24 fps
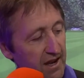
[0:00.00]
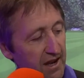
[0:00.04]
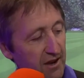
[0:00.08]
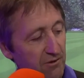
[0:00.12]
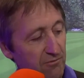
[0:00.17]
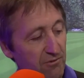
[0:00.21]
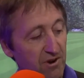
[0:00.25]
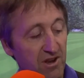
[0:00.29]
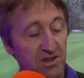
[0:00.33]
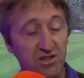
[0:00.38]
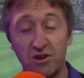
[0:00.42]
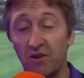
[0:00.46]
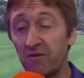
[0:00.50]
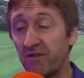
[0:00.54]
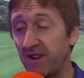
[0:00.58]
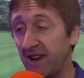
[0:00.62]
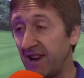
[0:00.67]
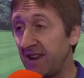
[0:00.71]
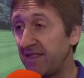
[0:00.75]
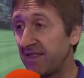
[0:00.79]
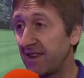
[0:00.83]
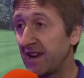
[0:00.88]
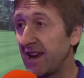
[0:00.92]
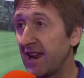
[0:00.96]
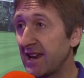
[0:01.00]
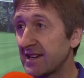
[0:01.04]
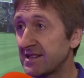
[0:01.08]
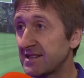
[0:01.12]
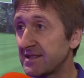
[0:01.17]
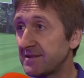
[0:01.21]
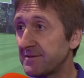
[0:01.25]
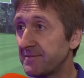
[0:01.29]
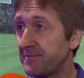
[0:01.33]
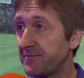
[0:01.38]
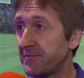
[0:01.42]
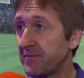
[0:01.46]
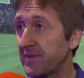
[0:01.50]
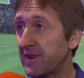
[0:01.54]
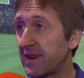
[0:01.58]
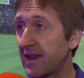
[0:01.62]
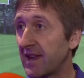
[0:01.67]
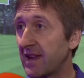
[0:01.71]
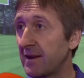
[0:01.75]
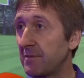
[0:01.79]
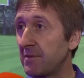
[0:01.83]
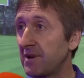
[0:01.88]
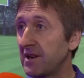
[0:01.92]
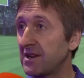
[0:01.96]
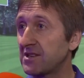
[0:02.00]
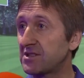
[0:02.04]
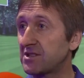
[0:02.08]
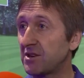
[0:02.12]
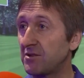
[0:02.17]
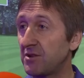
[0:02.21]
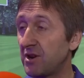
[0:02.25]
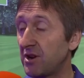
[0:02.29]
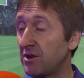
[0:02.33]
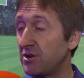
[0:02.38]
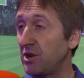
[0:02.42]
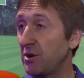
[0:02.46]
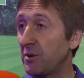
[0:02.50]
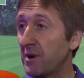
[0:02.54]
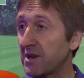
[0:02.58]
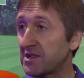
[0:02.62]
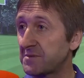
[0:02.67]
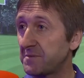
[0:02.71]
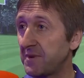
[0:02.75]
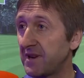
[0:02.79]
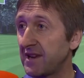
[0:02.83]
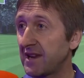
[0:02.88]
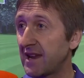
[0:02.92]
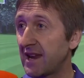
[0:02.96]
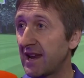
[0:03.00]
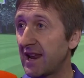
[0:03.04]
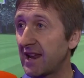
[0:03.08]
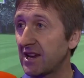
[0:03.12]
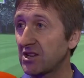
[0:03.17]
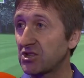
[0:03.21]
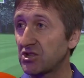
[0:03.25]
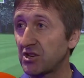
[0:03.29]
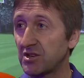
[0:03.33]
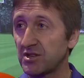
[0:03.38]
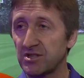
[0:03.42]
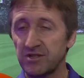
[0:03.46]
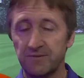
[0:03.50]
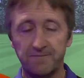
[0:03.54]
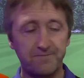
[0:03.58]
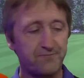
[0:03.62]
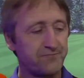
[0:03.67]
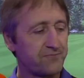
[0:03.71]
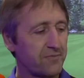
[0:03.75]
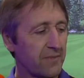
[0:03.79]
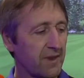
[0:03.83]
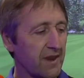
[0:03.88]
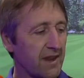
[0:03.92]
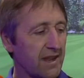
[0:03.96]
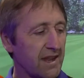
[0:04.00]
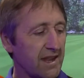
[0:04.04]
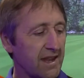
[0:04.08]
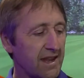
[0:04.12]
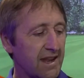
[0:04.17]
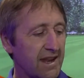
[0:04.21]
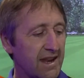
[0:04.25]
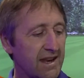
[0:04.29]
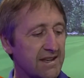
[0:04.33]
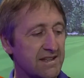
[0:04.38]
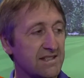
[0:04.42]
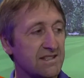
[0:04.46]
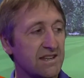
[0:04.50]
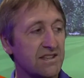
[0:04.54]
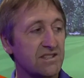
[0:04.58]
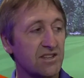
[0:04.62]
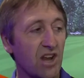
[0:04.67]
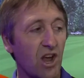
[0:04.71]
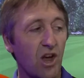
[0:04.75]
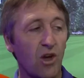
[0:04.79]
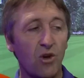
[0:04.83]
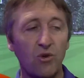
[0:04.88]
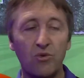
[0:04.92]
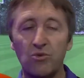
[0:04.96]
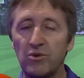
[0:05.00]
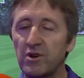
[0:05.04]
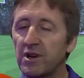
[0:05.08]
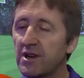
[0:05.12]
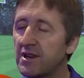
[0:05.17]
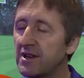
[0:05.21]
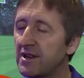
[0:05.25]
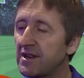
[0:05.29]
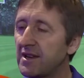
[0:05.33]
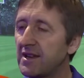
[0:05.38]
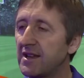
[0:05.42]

It runs off Ethernet cabling, so no USB connections. It is its own